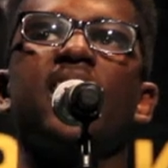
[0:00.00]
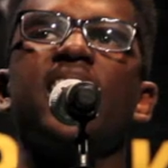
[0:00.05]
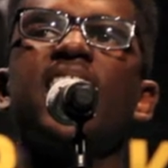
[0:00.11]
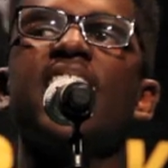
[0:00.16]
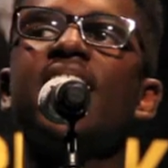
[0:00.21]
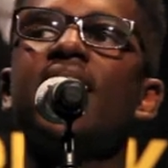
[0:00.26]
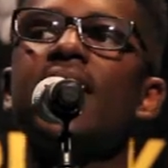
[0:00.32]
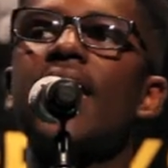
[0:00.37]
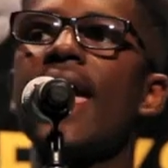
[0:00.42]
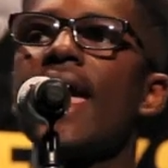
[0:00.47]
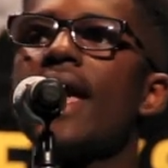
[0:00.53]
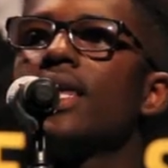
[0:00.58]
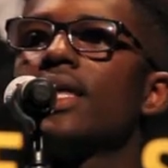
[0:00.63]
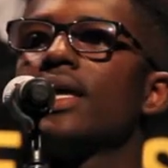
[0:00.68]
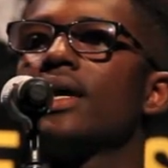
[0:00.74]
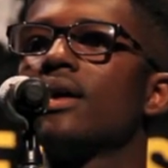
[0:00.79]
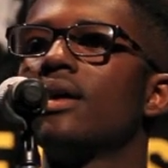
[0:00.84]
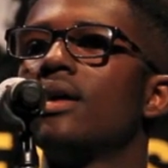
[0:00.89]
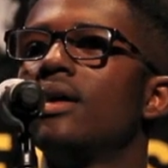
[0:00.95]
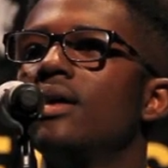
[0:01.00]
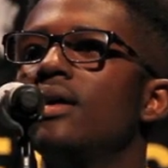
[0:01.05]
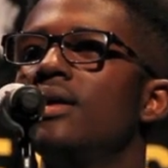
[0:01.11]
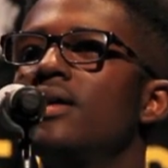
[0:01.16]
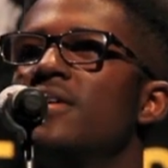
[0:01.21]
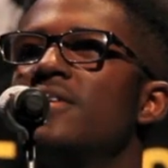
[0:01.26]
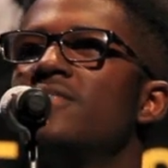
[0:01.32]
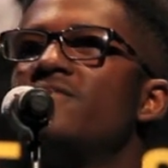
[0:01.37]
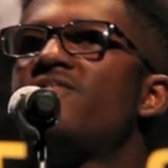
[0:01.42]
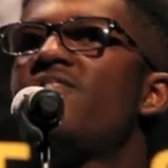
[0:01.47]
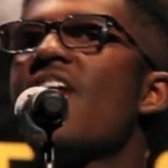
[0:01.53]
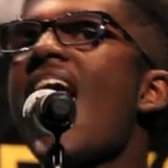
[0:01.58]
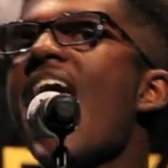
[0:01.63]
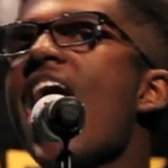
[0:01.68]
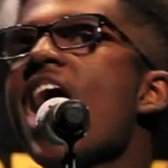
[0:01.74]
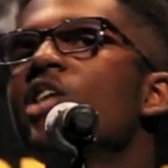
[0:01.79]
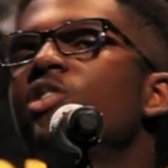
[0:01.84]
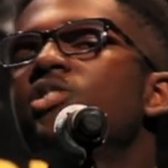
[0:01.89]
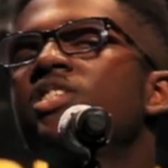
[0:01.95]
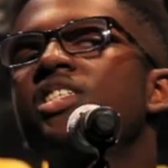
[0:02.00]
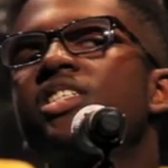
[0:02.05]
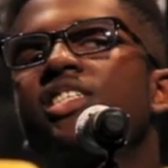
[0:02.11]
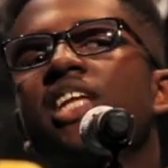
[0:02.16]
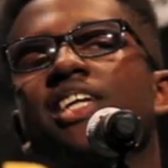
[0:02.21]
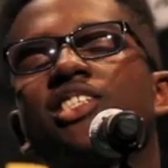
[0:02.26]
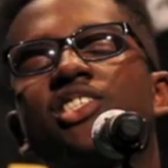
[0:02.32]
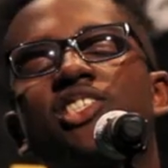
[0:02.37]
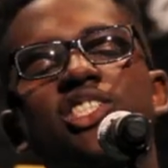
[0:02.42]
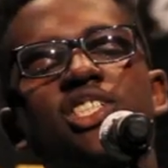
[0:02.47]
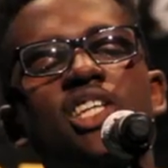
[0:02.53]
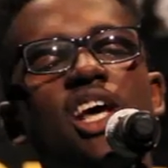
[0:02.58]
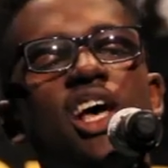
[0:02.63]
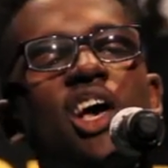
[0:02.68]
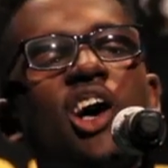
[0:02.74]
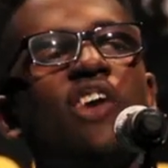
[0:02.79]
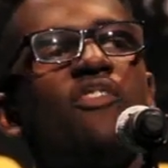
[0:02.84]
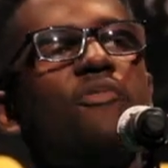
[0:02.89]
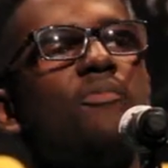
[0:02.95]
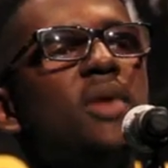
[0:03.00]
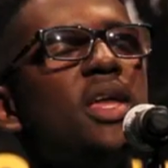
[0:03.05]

Inhaling vile stench of